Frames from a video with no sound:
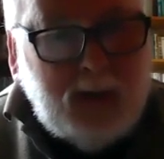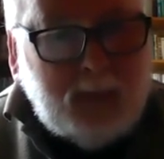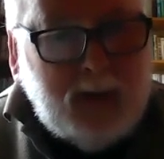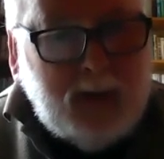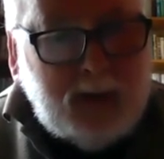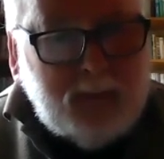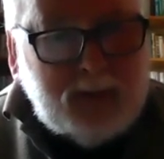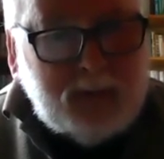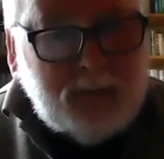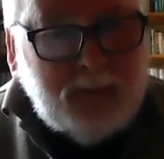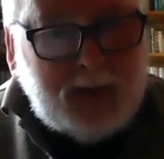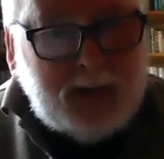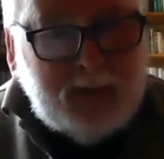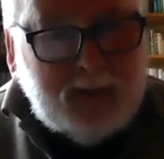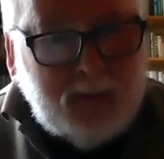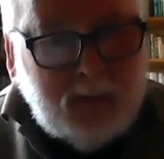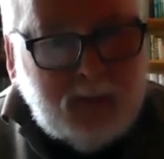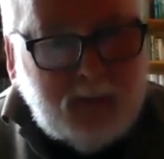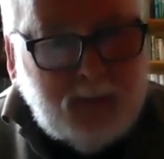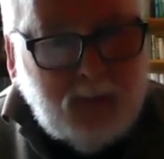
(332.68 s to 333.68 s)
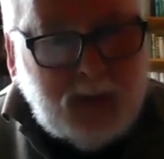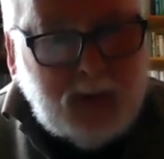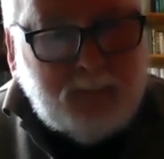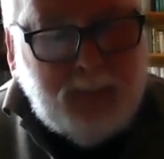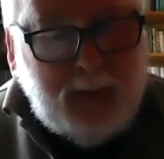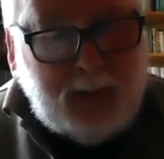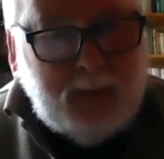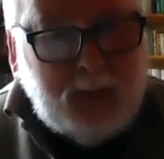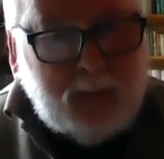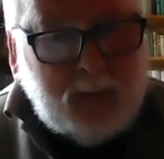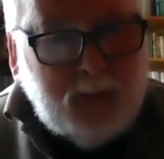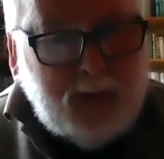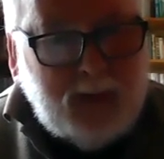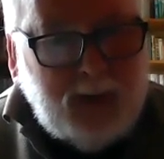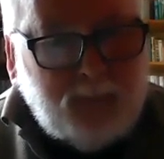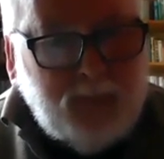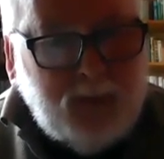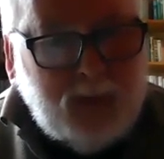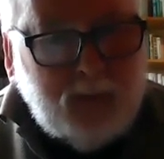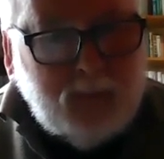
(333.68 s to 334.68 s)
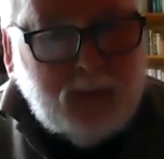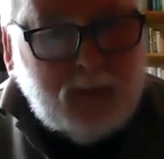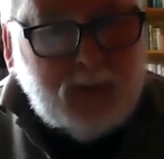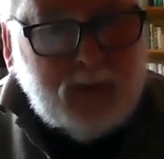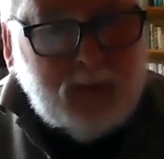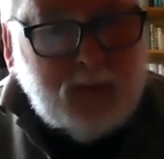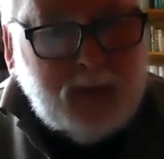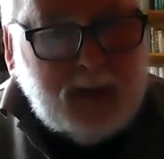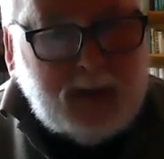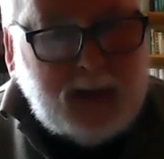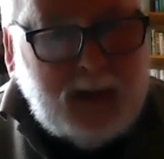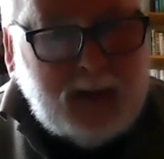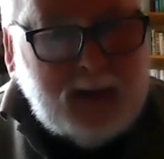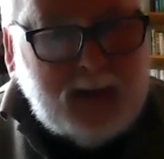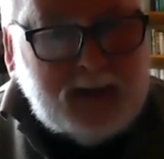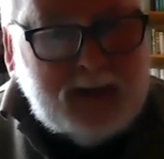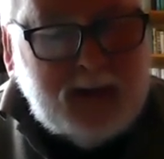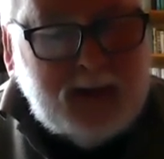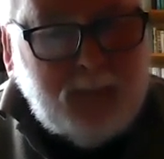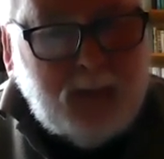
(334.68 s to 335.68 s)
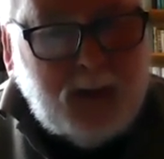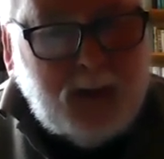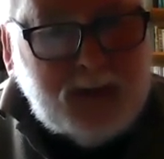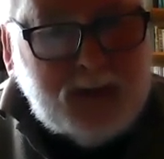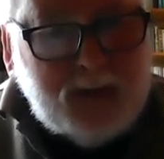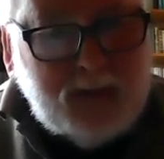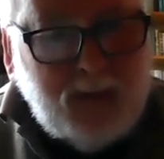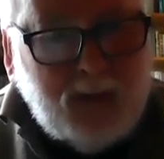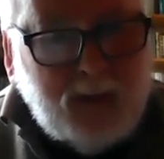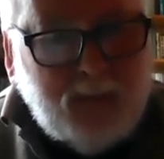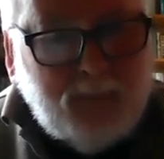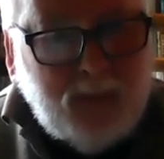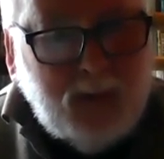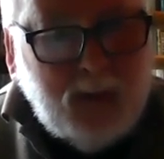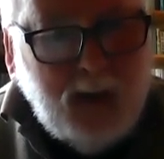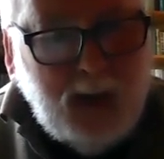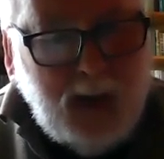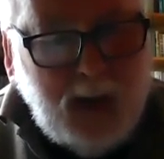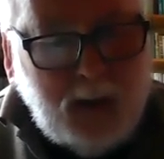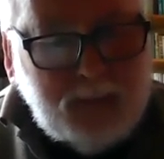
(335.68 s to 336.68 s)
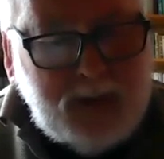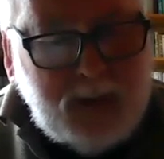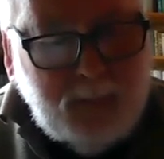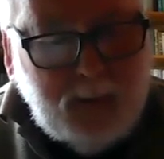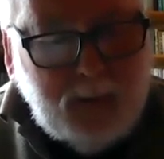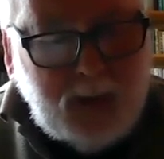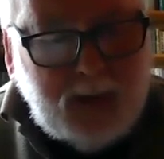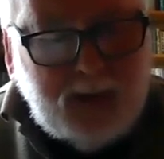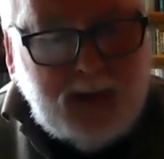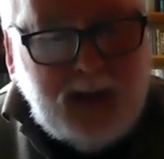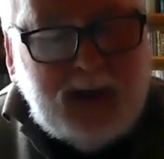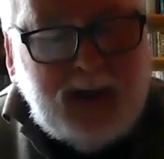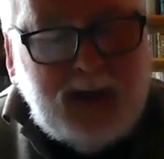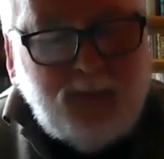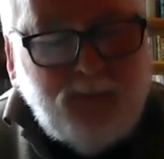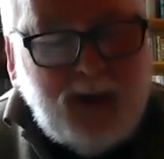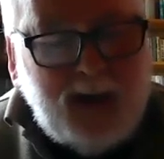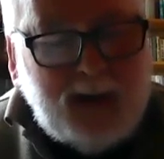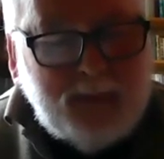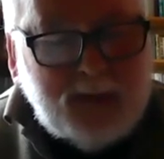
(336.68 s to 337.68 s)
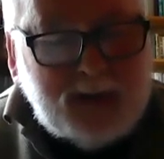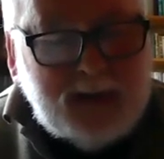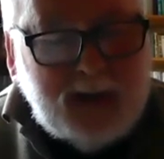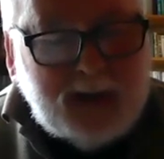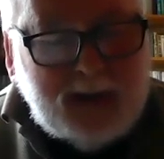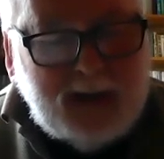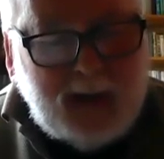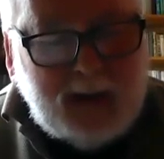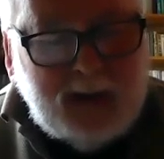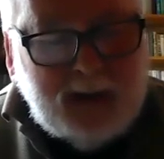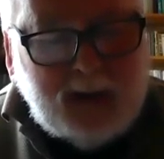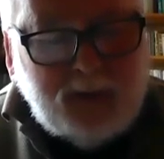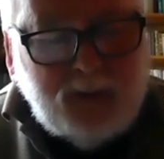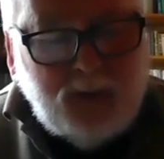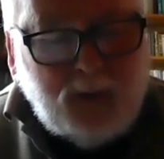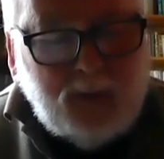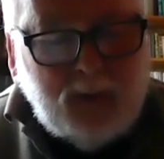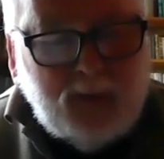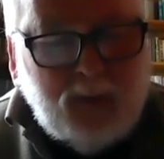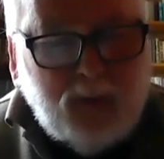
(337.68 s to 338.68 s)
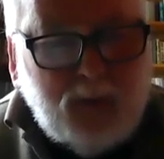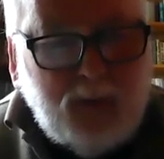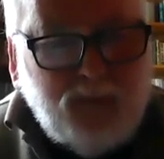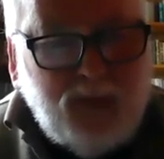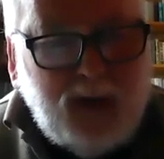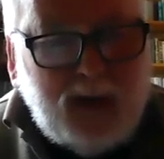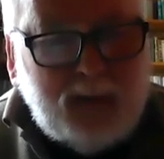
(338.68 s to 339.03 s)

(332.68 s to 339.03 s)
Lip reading: Everybody was white. The only people who were different were the Catholics and the Protestants. I was in about a 95% Catholic town, and the other